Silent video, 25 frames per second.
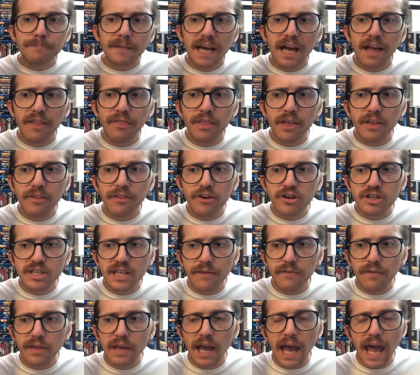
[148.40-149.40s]
there's
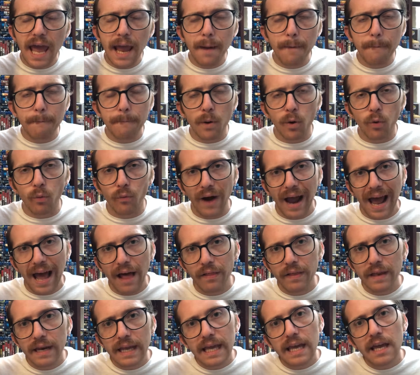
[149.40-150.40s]
definitely a
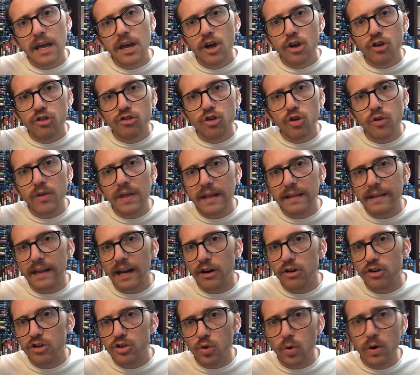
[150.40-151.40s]
morality to the
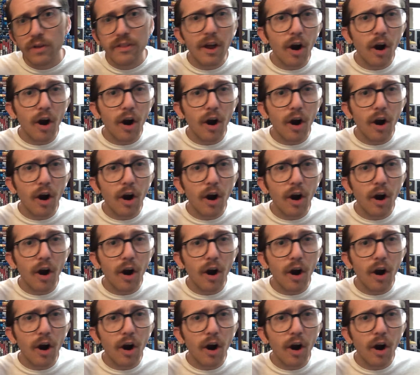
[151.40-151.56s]
entire story.